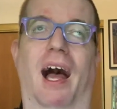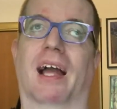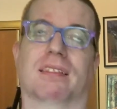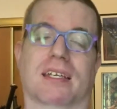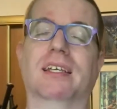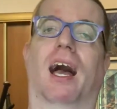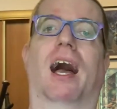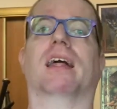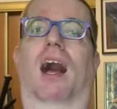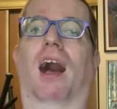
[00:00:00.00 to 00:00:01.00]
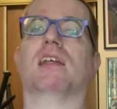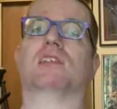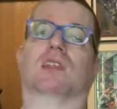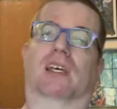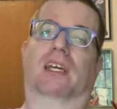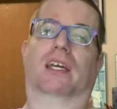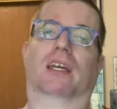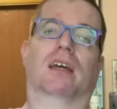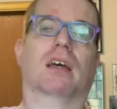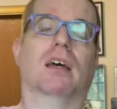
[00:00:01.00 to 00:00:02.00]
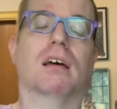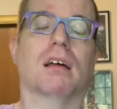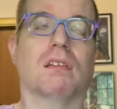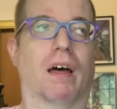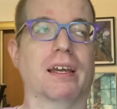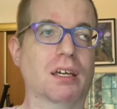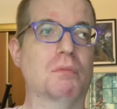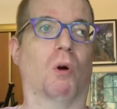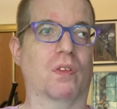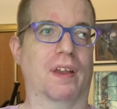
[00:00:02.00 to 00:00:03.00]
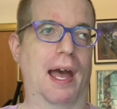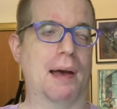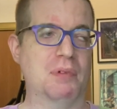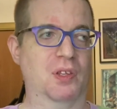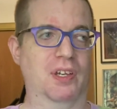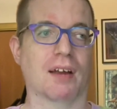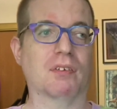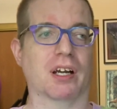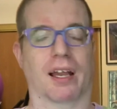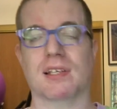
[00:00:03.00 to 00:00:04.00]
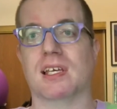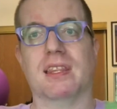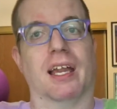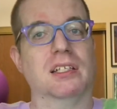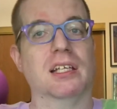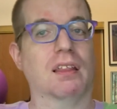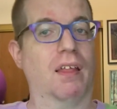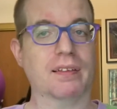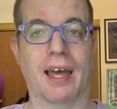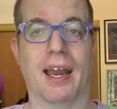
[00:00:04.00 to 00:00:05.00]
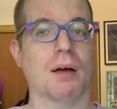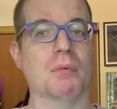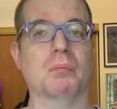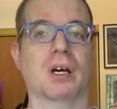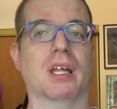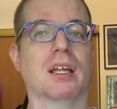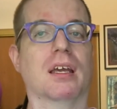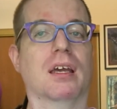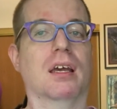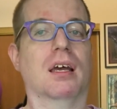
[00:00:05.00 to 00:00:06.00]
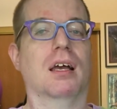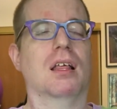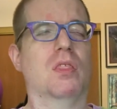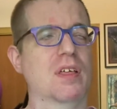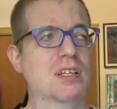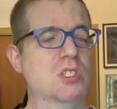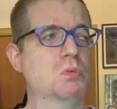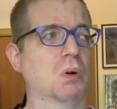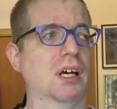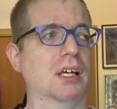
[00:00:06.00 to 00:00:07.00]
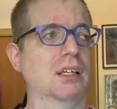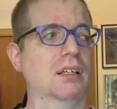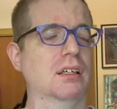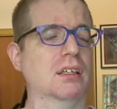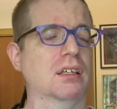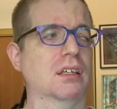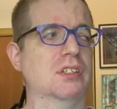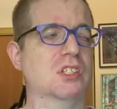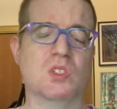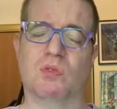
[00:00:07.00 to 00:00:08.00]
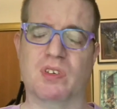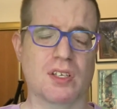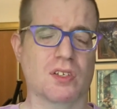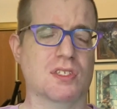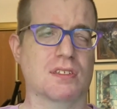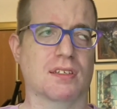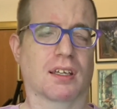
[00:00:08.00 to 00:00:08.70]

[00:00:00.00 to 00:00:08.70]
think I honestly like it more than Happier Than Ever. Not to say that I didn't like that album, but this one just feels